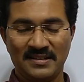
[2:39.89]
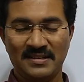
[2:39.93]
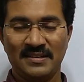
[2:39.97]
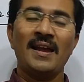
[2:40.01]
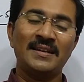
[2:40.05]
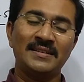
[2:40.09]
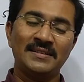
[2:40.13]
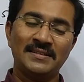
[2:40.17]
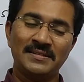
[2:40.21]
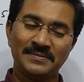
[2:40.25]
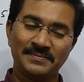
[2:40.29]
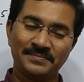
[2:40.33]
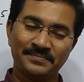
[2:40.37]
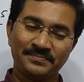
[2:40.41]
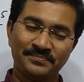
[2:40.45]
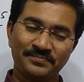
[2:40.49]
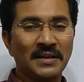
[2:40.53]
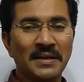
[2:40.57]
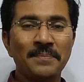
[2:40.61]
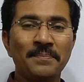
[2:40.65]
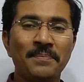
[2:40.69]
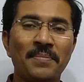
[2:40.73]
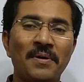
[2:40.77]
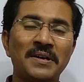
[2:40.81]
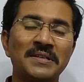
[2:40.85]
And
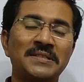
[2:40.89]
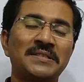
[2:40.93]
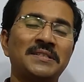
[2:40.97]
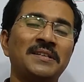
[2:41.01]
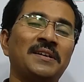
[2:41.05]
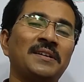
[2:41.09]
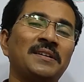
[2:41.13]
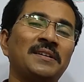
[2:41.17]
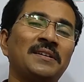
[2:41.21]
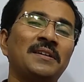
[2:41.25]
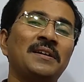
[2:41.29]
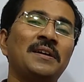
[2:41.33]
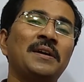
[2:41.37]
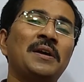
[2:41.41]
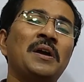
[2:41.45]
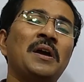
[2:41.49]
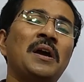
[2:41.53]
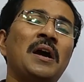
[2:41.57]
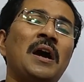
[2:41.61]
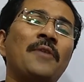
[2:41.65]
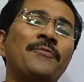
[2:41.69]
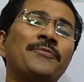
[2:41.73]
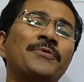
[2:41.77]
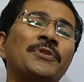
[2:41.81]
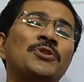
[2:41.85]
time passed on.
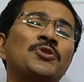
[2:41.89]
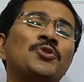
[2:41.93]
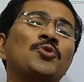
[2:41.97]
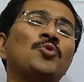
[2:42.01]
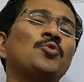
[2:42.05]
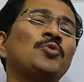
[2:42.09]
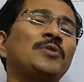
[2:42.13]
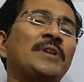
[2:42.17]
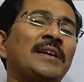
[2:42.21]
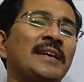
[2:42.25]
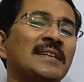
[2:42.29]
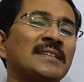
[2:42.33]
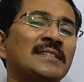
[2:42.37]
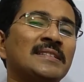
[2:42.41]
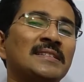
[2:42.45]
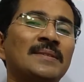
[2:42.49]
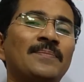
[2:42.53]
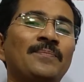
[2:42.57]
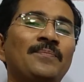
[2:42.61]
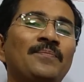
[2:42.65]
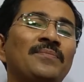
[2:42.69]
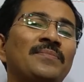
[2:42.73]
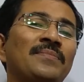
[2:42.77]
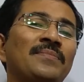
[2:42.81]
After 2 days,